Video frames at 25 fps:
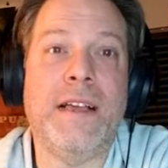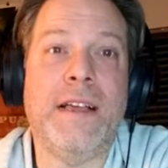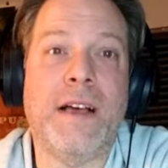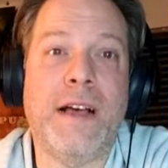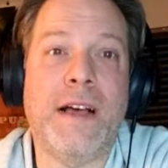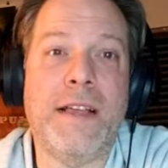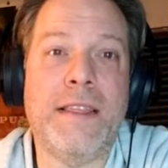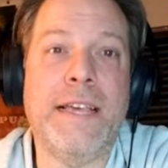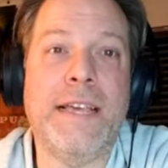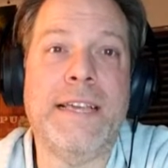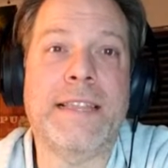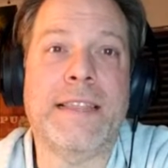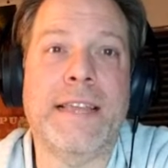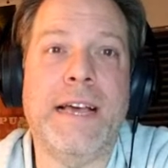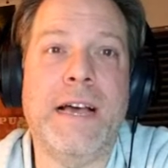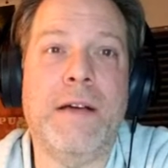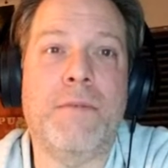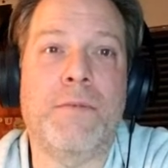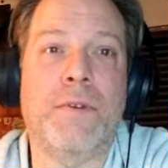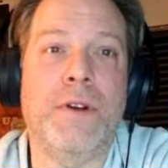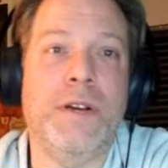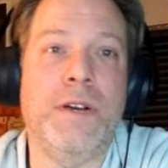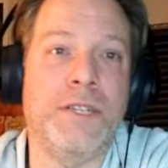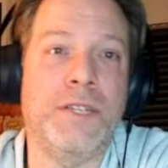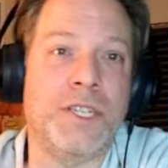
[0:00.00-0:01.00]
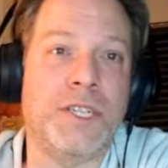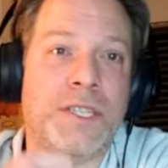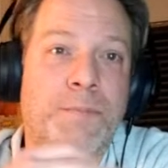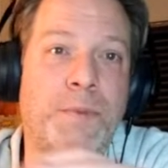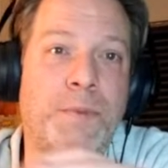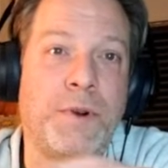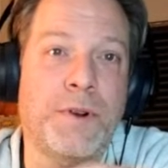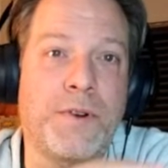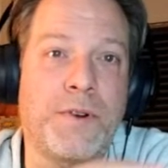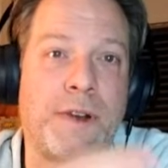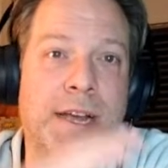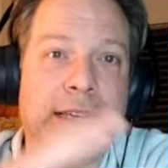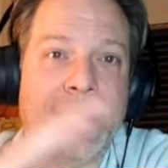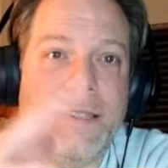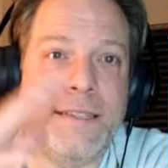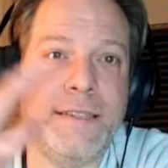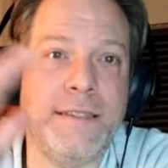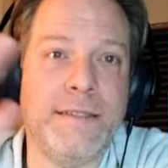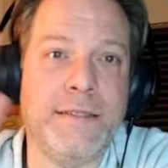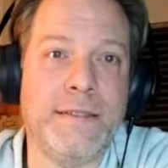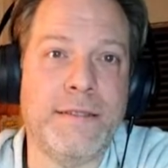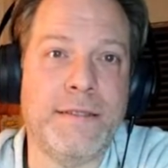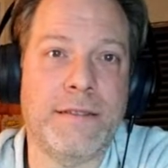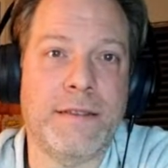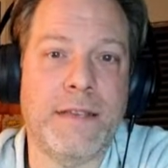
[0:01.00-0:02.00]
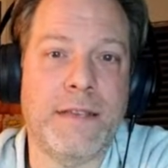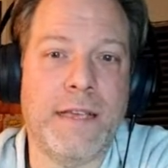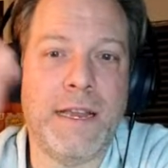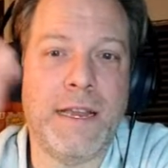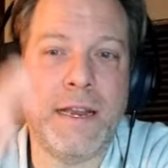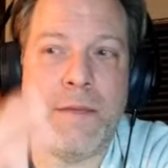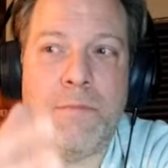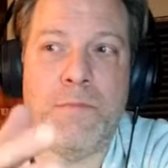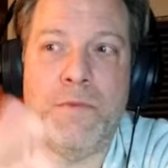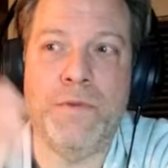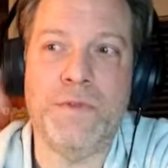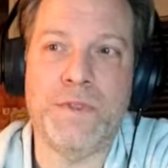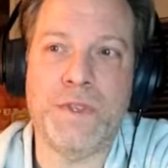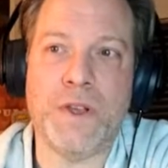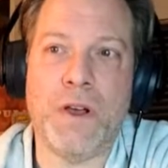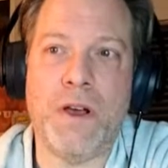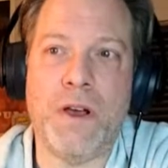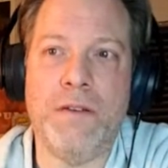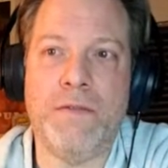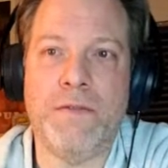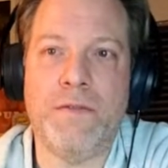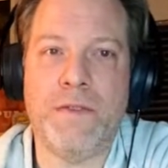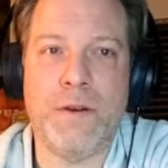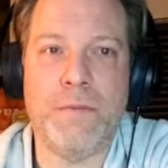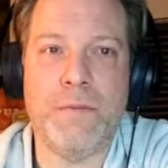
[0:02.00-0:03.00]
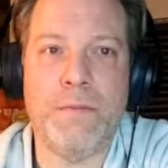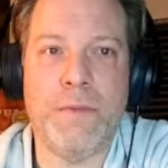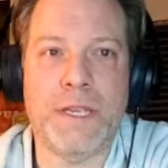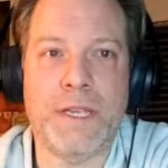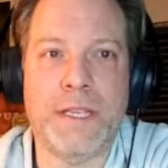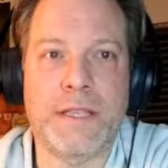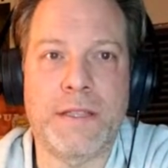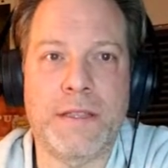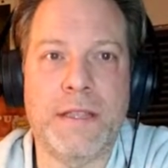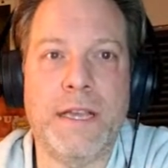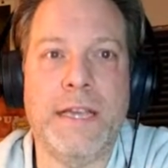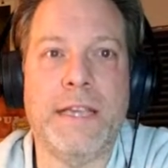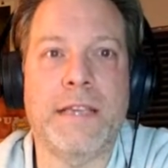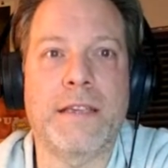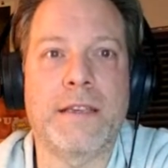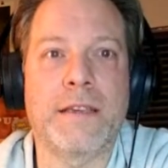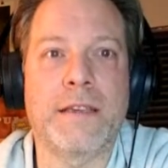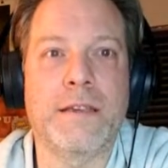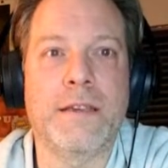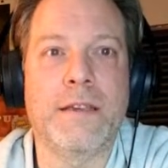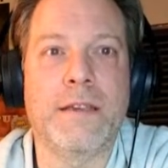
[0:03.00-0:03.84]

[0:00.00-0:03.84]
I like that where it just progresses and it moves on from like